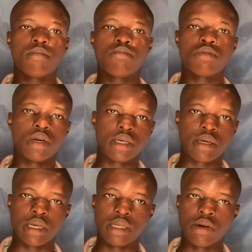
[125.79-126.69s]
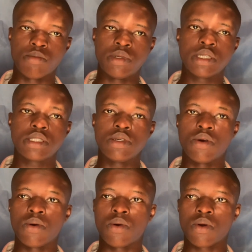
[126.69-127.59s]
update
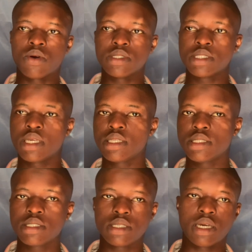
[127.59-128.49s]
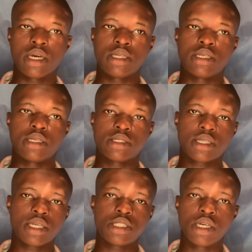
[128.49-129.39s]
your content, and
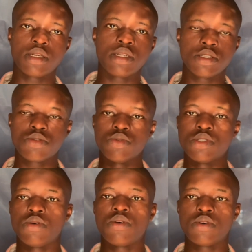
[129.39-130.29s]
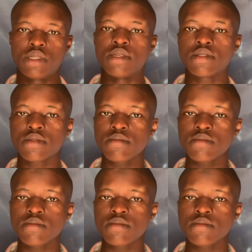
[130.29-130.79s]
start sharing it with your audience.